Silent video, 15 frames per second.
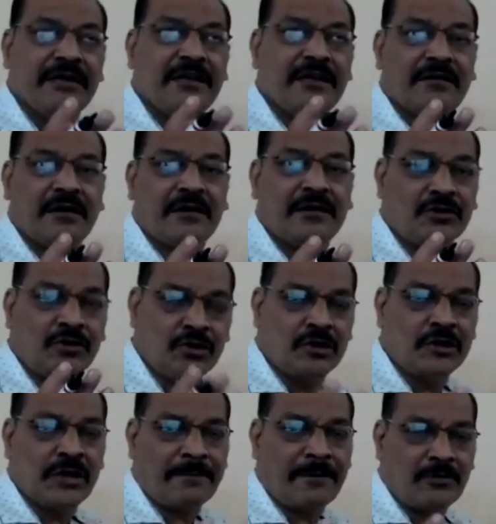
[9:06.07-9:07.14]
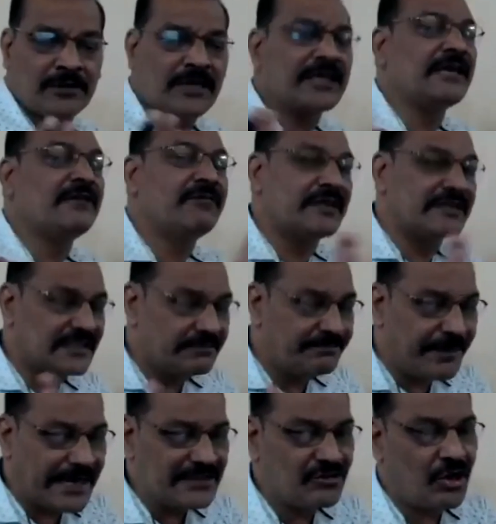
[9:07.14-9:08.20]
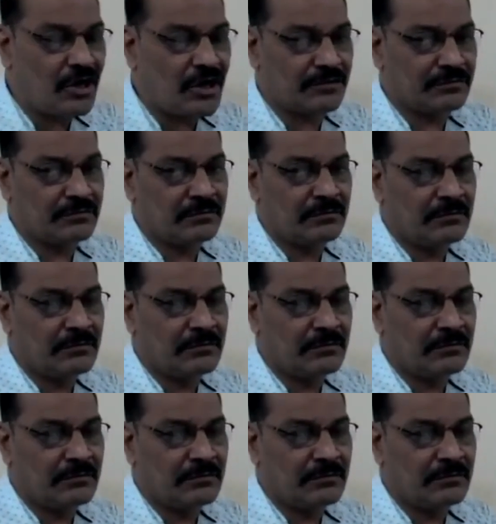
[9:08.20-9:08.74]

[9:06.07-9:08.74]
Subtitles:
know about the keywords in Python,